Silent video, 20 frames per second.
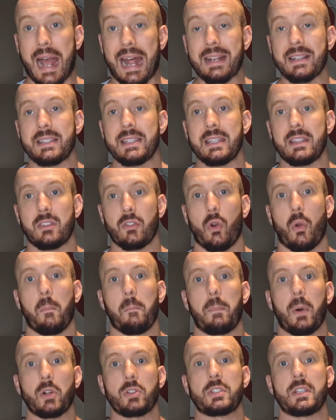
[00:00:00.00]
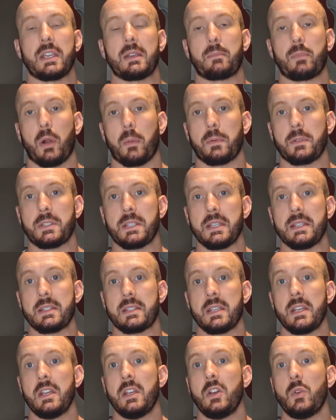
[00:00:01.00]
anti-thrombotic
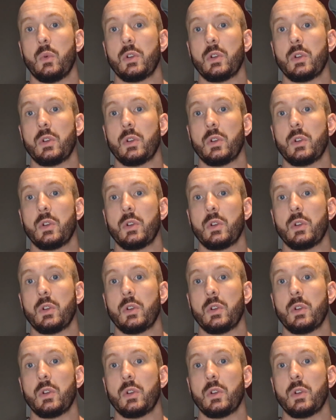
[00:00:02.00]
properties,